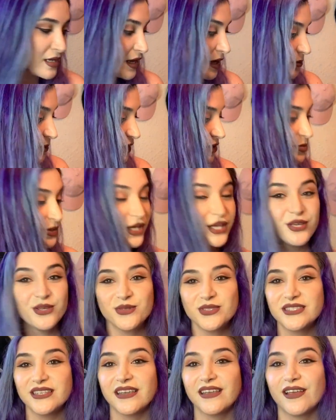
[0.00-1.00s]
I'm going to be
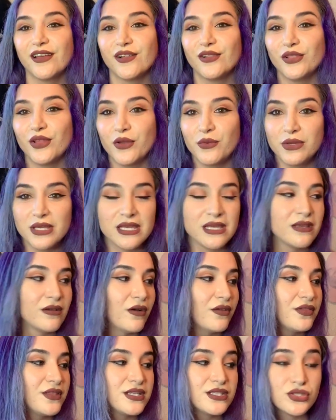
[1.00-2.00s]
using low heat
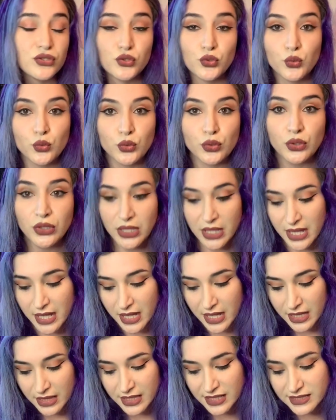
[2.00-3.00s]
on this tool.
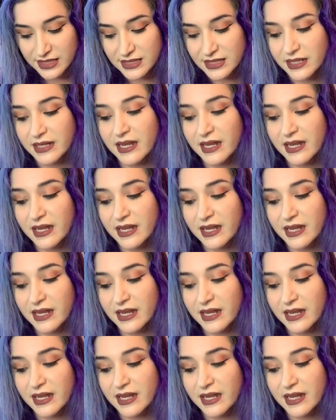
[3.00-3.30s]
This is going